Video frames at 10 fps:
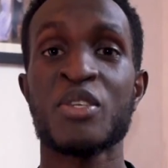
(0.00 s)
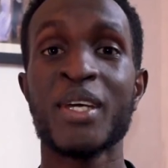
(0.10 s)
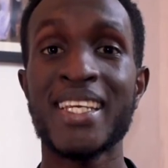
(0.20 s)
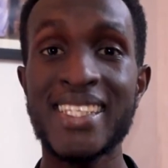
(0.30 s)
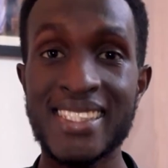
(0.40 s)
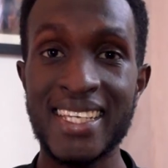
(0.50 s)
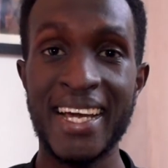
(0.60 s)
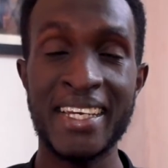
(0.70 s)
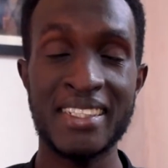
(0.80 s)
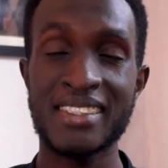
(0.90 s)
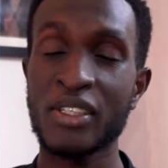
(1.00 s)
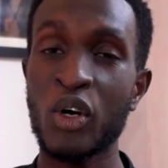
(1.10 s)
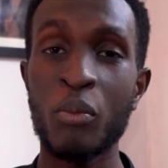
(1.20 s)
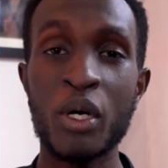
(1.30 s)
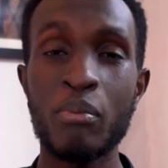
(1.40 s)
in design, it's
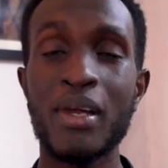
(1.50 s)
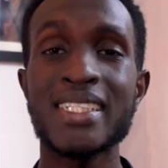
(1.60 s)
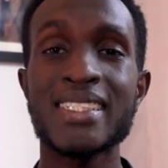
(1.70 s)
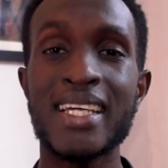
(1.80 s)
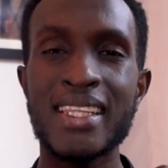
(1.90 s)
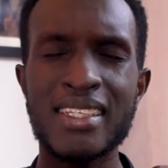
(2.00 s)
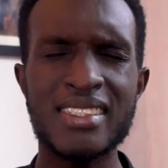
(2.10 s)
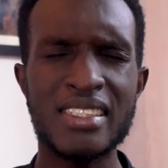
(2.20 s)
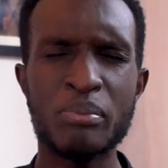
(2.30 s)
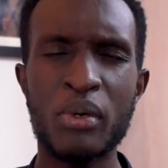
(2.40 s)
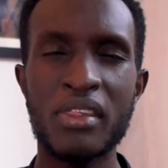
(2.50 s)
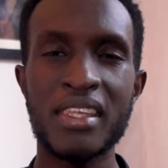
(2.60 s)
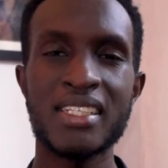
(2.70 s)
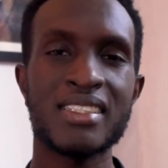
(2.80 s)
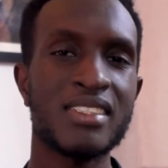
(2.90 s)
commonplace that the simple
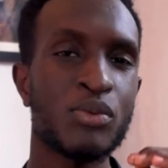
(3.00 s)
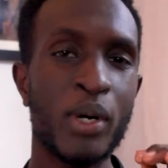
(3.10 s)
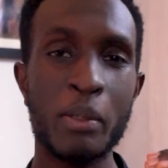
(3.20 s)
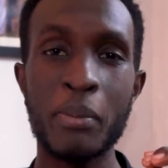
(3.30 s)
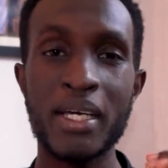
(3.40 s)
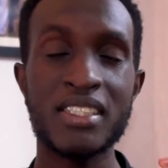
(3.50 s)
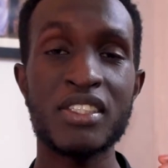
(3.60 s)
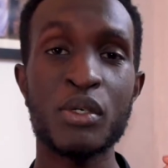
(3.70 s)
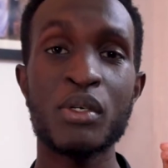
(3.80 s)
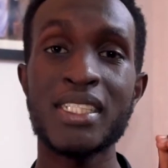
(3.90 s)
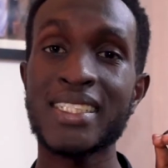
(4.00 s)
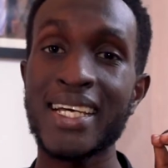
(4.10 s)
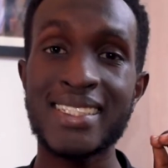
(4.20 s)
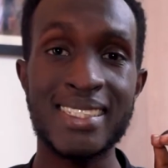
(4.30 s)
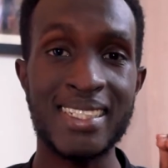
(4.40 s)
things is what makes your design
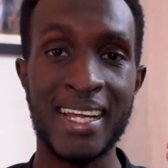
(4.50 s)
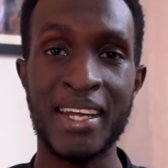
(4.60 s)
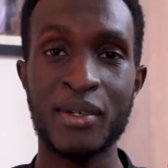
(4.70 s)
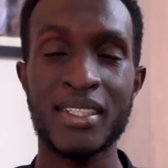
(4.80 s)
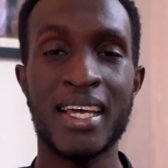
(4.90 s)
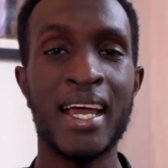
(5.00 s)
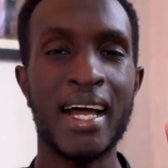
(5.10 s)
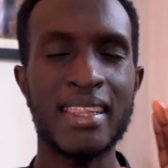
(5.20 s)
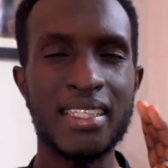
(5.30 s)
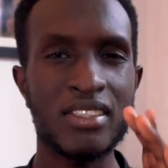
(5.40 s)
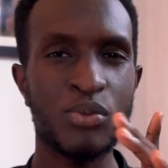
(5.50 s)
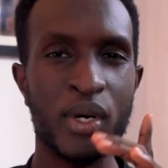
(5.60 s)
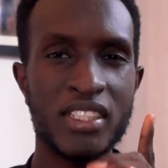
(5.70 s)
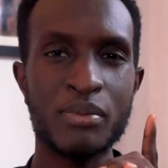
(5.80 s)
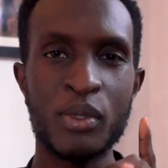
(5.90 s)
stand out. And this one
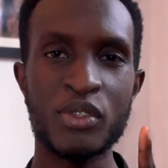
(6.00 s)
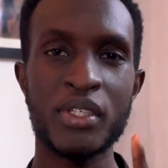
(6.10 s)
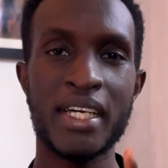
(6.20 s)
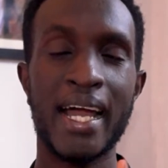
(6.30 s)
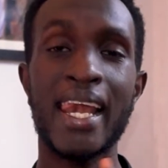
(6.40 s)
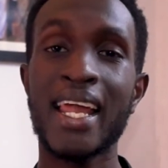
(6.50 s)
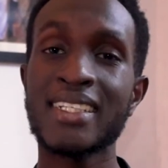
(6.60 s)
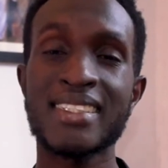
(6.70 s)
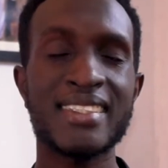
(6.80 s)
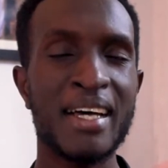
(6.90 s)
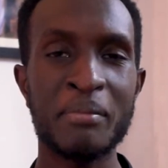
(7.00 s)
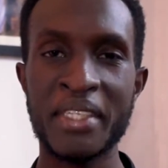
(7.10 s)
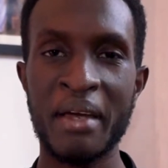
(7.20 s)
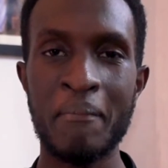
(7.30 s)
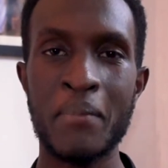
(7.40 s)
small trick I learned some
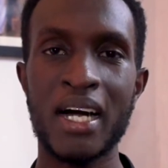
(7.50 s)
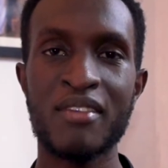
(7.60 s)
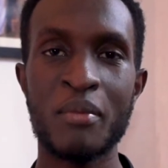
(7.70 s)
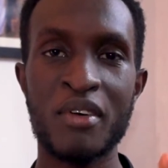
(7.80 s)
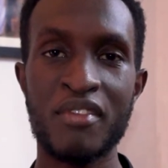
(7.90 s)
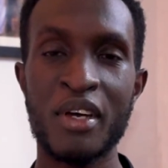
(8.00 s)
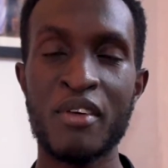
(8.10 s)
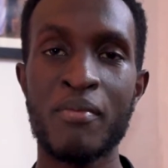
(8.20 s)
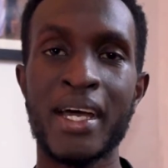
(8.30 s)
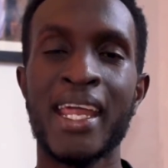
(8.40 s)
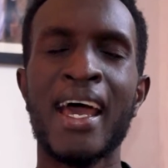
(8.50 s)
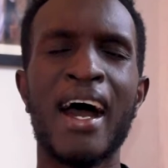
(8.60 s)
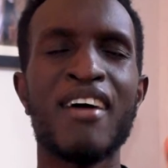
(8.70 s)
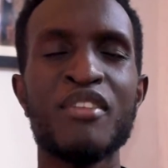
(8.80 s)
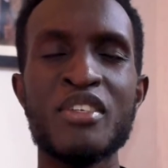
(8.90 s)
time back from a friend of mine.
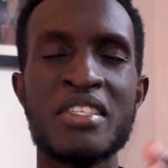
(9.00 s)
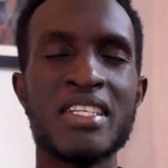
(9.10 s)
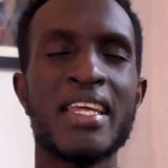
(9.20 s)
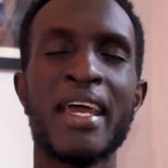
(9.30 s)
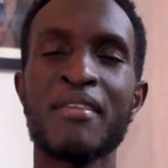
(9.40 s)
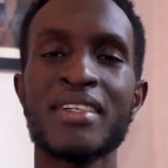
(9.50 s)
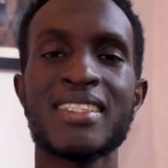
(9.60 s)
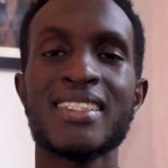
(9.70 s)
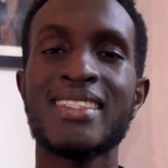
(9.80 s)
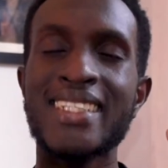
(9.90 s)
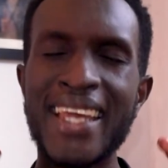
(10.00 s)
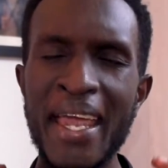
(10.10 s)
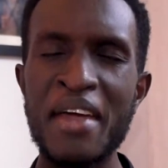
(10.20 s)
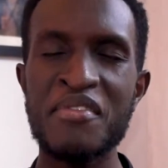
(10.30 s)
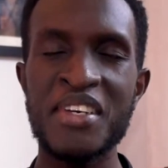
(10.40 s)
I've used it ever since in
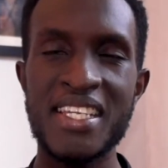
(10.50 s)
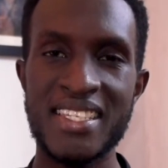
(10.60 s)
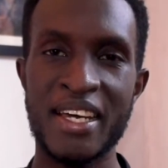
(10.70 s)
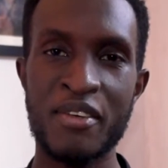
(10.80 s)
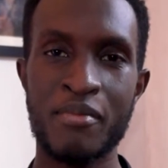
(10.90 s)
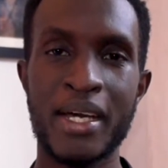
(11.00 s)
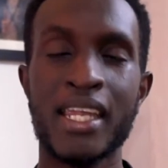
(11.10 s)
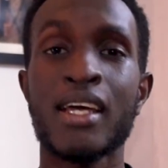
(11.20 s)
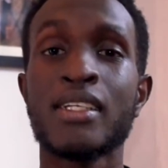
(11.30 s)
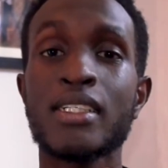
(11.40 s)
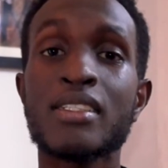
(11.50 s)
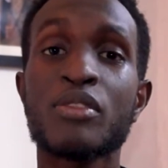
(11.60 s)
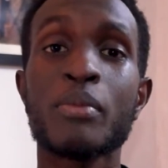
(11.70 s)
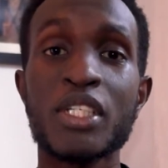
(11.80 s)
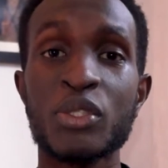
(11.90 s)
every design of mine, just to
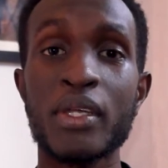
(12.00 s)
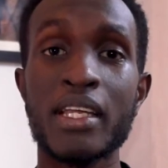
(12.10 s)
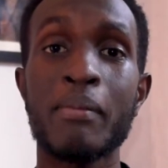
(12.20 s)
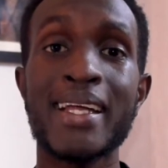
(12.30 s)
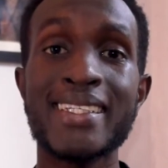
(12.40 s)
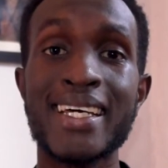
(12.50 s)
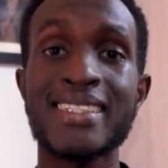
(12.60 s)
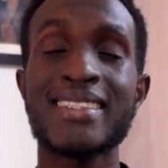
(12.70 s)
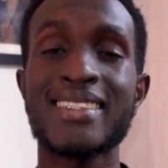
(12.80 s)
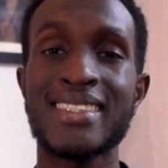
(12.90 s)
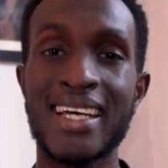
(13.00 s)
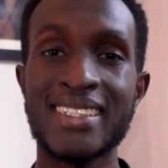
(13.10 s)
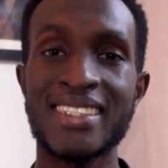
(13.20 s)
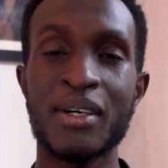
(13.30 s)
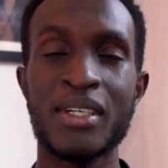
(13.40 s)
make sure that my text
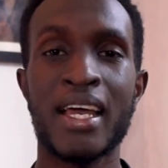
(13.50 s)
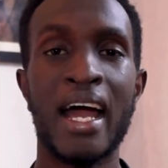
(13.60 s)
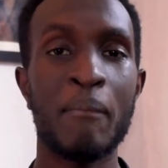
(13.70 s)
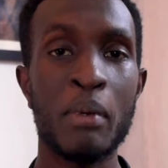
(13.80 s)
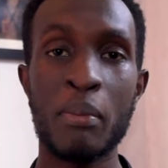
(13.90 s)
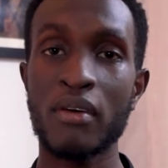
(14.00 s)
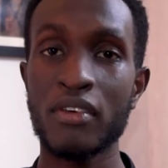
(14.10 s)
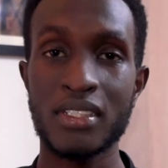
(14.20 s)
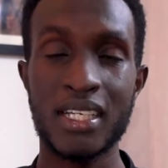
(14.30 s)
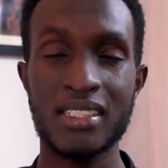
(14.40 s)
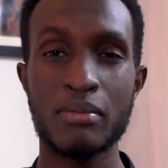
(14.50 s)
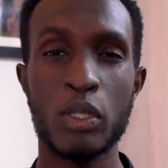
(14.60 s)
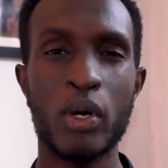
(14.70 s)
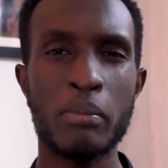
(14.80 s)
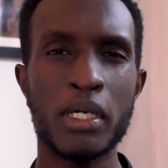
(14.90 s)
stands out. And people have always asked me,
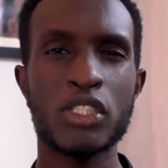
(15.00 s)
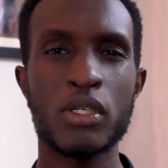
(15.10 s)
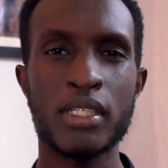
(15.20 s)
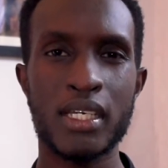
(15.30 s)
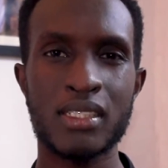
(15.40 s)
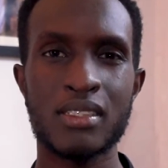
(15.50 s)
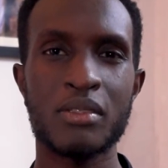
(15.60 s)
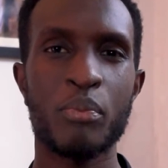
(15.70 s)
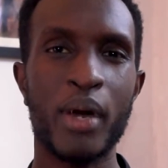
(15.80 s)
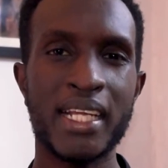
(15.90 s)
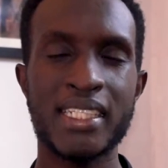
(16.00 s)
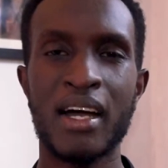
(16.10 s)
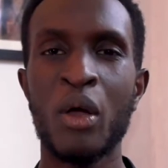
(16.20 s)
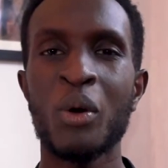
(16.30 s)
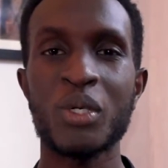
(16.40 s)
what makes your text brighter
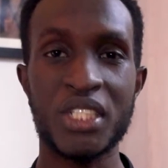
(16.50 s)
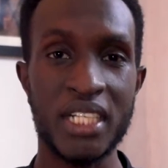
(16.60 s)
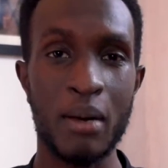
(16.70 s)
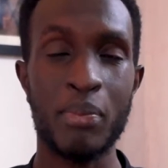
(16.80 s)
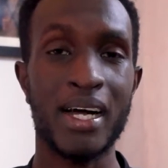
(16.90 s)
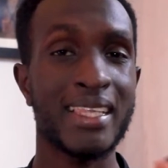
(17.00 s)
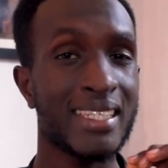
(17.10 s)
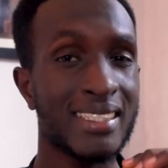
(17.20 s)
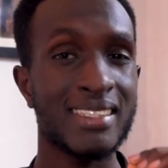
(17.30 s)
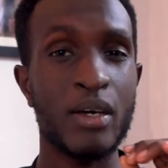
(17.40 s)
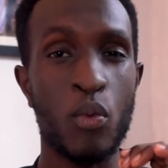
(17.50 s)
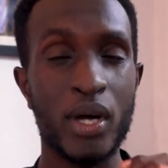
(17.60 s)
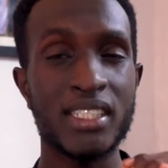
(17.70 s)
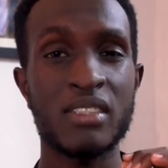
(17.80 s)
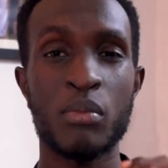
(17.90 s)
or sharper? And this is the
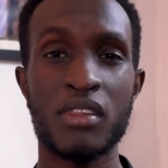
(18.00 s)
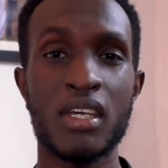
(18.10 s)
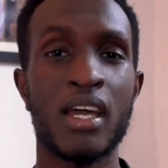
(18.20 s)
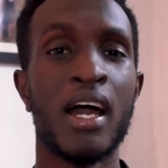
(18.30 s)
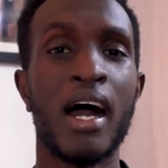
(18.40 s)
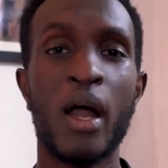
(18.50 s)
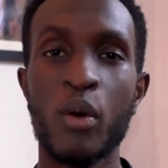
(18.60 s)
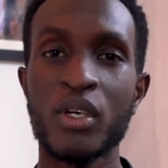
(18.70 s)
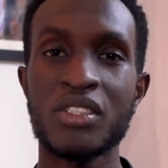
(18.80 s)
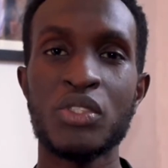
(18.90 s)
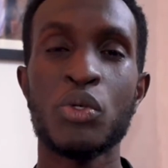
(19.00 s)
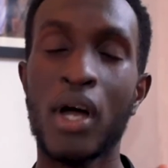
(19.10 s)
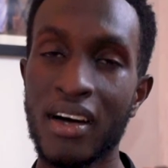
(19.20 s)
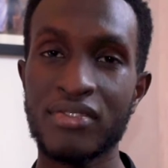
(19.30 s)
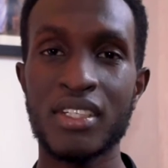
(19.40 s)
one simple thing I always do
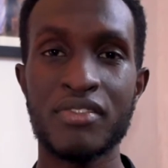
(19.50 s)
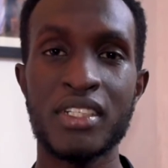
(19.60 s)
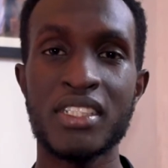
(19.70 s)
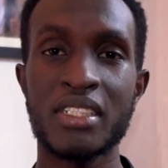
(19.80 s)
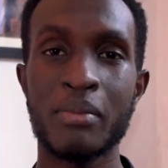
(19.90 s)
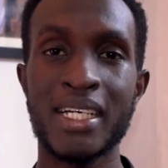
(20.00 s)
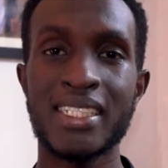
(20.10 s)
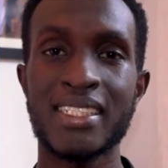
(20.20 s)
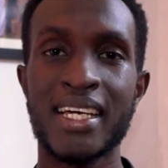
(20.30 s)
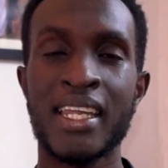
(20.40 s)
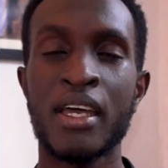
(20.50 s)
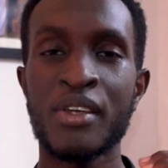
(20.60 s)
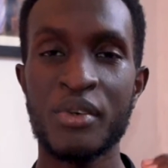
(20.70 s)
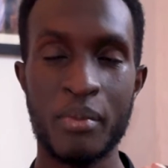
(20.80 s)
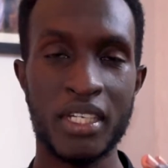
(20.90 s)
after finishing my design
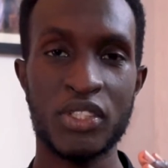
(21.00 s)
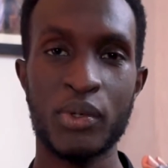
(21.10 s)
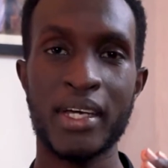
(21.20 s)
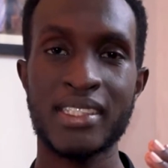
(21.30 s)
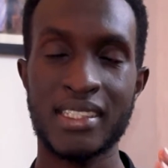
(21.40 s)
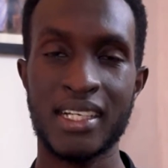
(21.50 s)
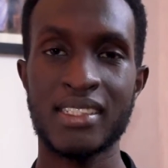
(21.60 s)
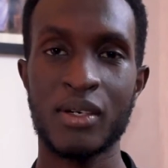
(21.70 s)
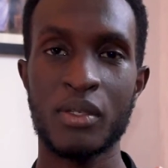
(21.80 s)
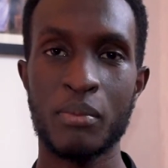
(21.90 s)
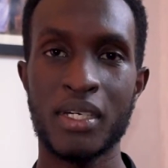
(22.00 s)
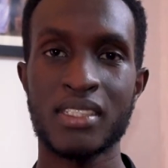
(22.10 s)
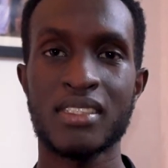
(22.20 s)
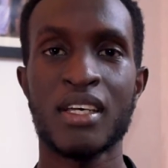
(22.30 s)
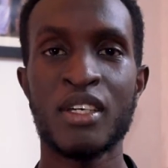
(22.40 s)
to make sure it stands out the best.
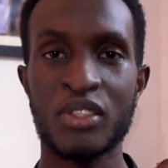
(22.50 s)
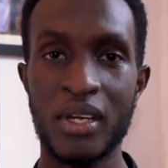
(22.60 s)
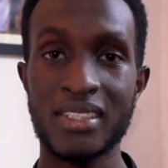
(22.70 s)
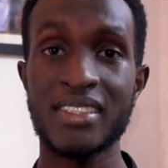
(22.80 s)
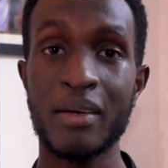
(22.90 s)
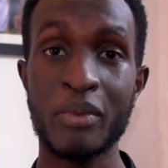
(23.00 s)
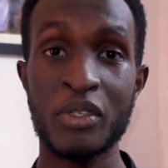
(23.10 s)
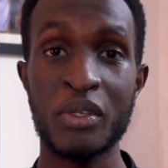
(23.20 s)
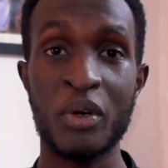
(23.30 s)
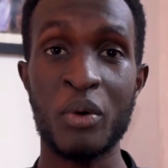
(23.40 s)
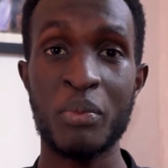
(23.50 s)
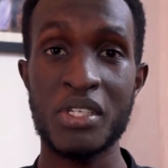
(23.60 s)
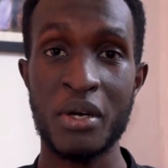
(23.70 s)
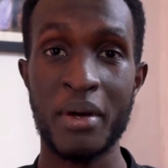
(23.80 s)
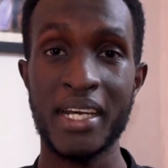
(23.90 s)
So let's jump into the
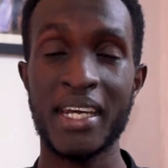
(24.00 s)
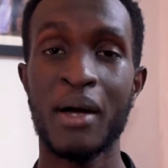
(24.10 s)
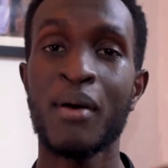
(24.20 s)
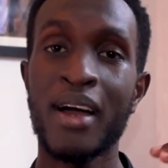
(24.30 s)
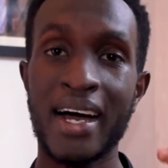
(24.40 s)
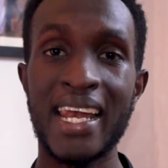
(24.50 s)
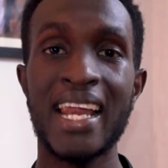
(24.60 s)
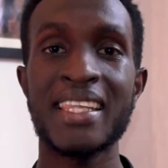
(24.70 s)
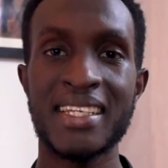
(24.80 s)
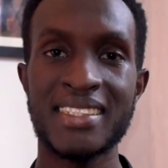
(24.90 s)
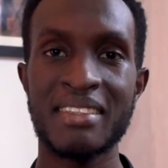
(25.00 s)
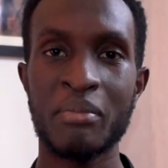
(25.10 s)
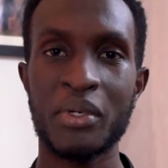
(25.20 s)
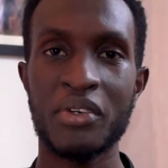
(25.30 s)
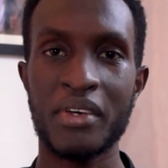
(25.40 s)
computer right now and learn that
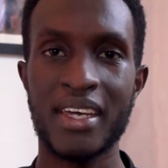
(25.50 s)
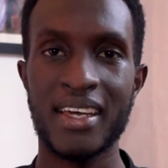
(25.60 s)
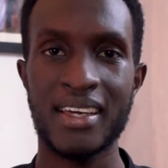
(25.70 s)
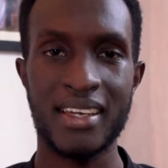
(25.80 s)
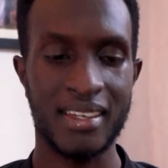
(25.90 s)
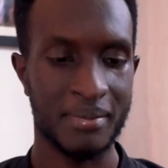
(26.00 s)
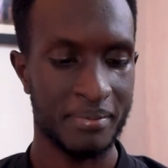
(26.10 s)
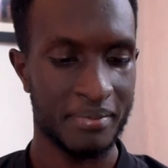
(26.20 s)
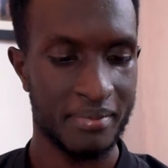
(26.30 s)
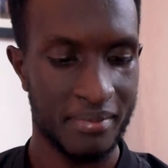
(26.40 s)
simple trick. If you hear this